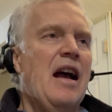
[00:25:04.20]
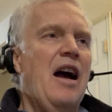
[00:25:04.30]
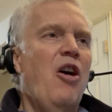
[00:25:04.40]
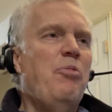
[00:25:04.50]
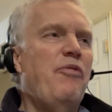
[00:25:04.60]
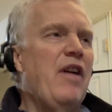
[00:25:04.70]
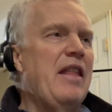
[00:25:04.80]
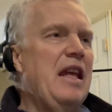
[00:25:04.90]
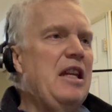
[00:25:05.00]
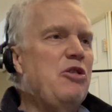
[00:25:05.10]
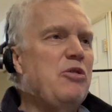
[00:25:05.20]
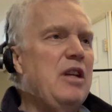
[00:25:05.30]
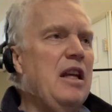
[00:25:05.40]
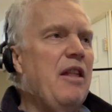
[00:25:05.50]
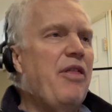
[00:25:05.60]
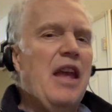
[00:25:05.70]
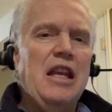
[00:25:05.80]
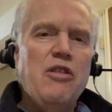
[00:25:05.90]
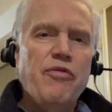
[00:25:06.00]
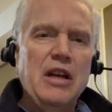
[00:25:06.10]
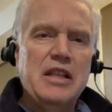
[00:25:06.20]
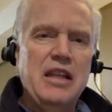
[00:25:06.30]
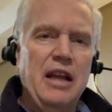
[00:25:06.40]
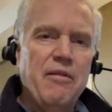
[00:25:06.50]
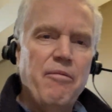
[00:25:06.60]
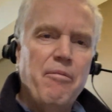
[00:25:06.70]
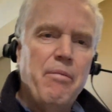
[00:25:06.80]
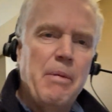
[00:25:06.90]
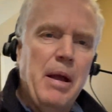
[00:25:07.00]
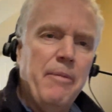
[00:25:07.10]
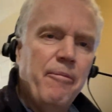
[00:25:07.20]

I hope you find that interesting, and thank you for listening. Bye-bye.